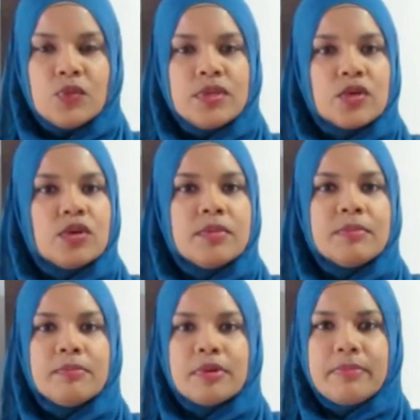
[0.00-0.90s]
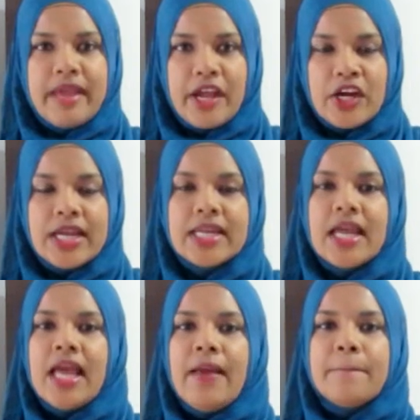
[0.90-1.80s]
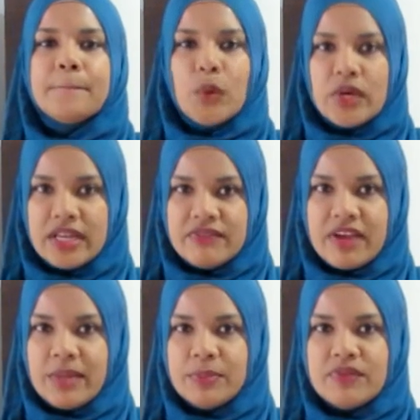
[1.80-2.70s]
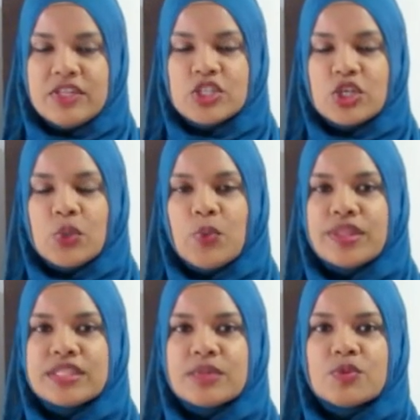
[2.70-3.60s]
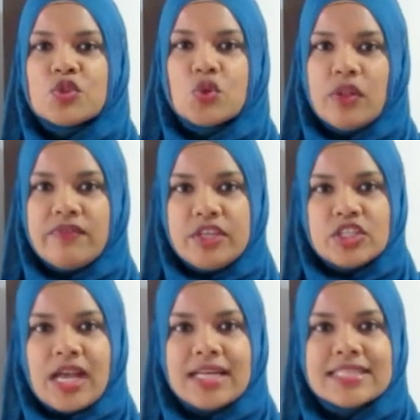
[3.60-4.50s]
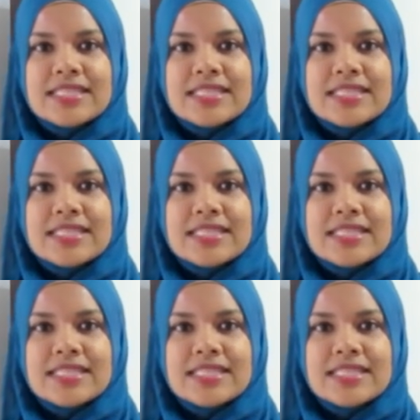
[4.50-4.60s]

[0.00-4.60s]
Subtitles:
We are going to be preparing boiled and fried provision with some saltfish and